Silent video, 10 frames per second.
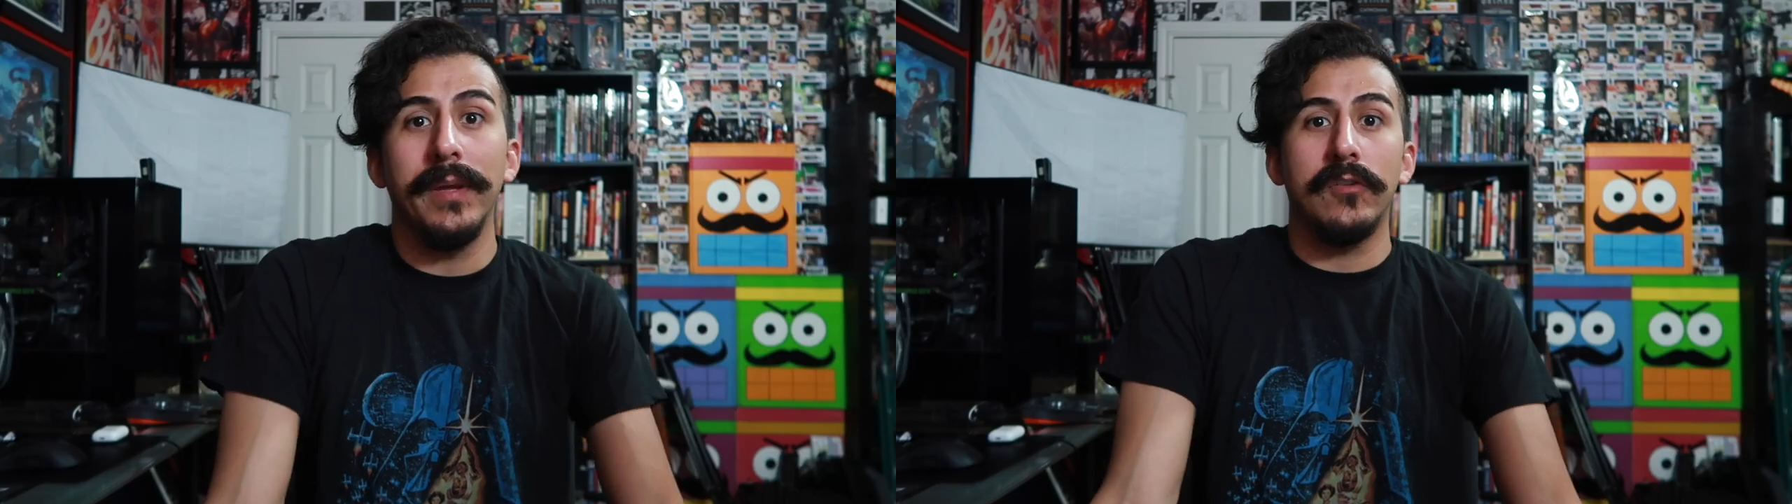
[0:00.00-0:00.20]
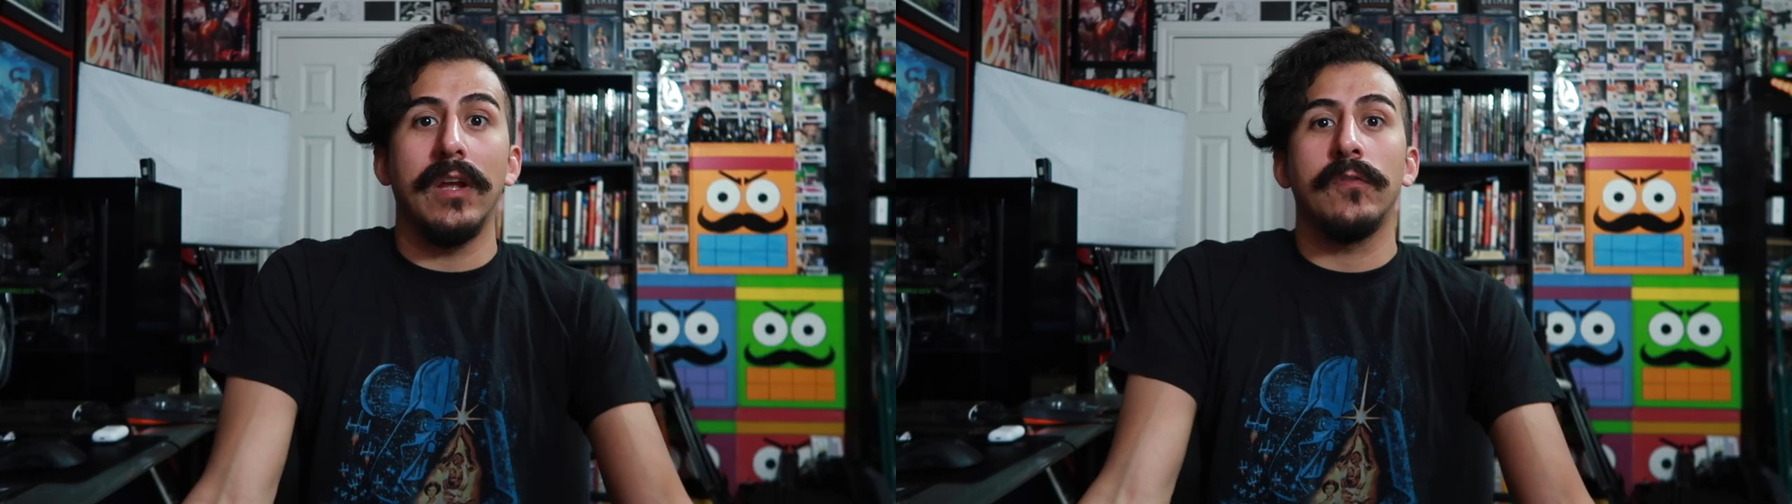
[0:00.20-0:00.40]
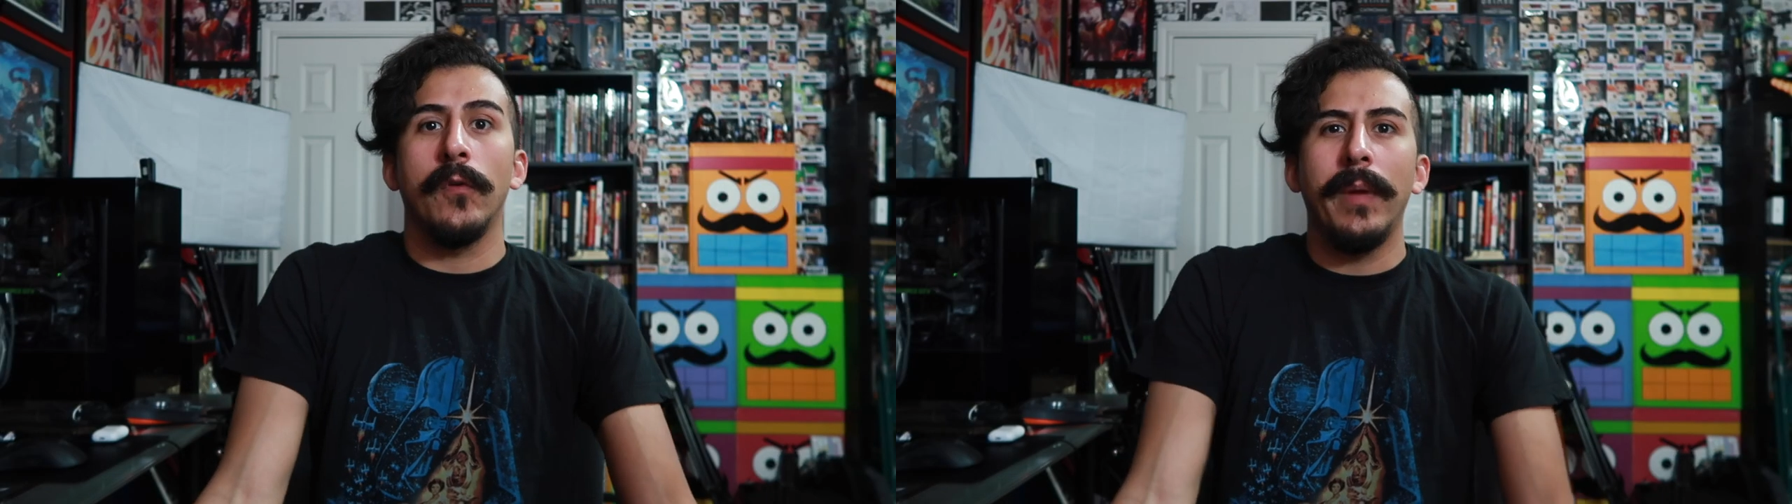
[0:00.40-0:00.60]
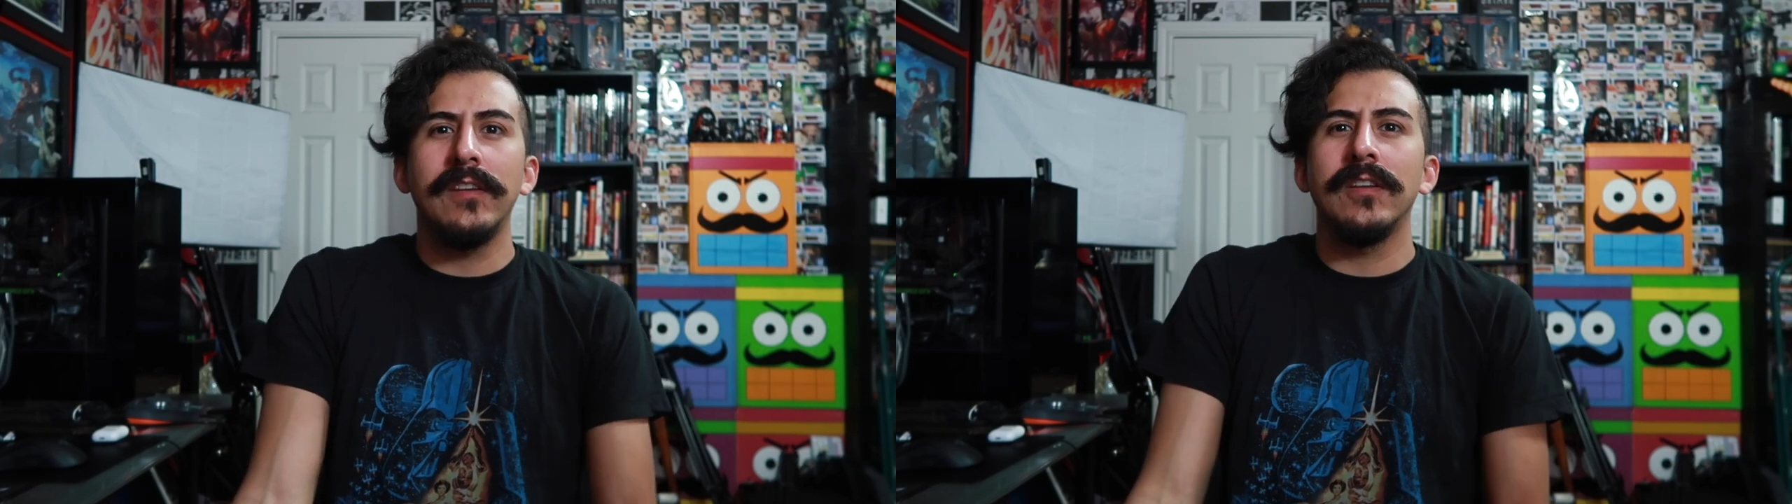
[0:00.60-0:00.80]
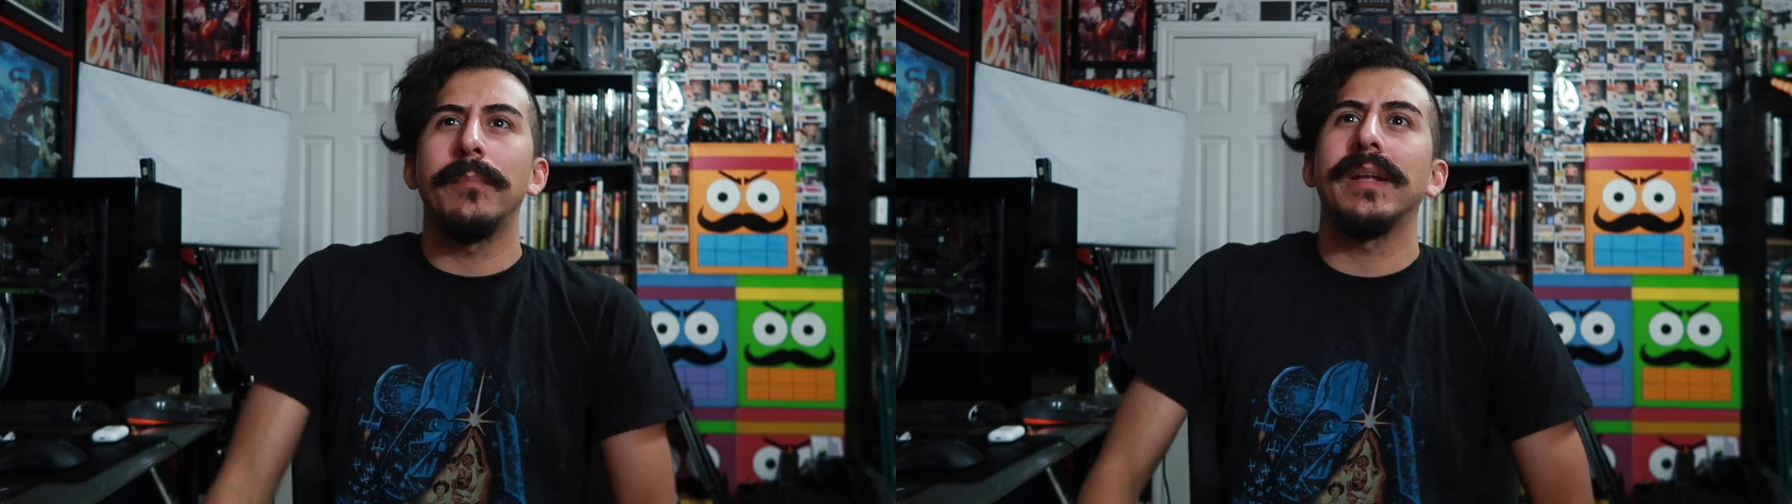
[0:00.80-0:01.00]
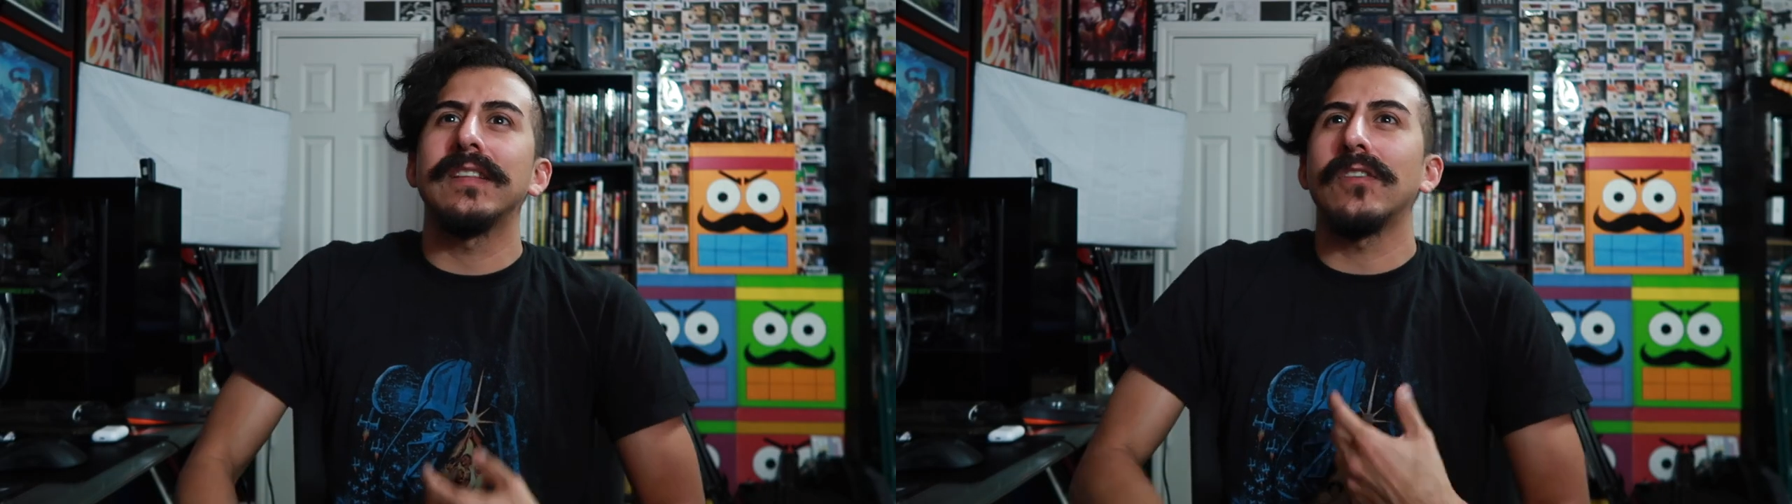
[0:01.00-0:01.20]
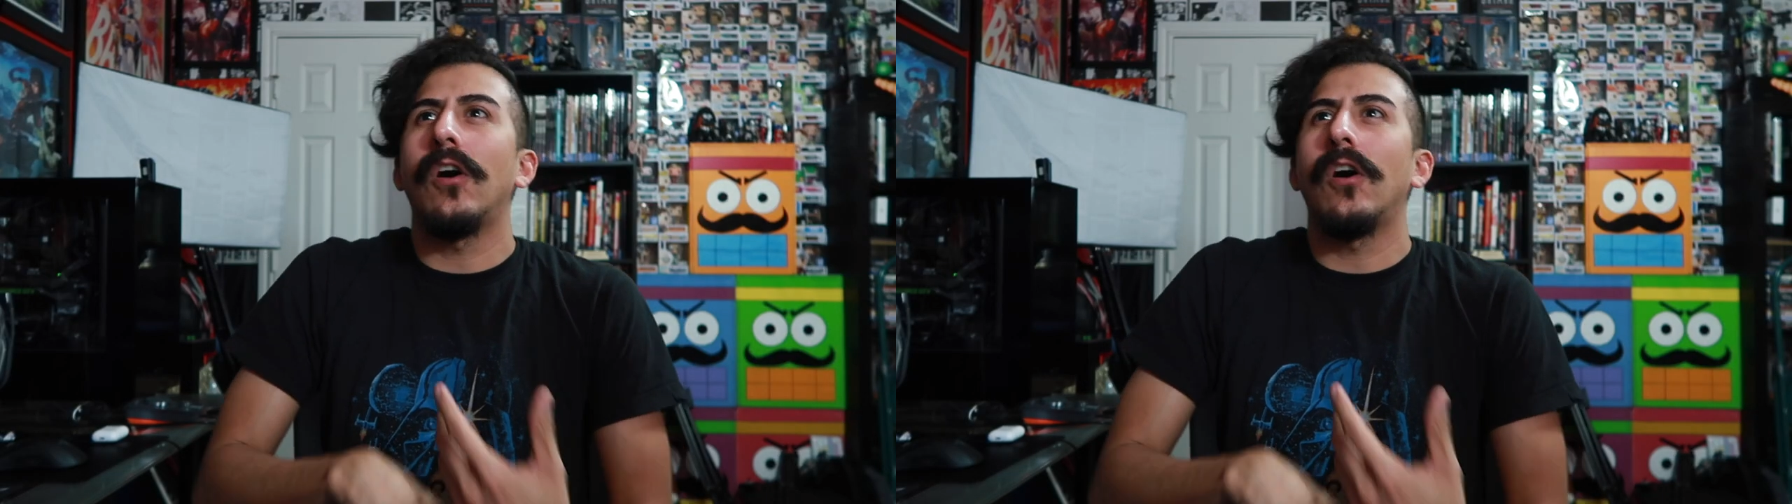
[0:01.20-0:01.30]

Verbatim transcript: a big transformation, but it's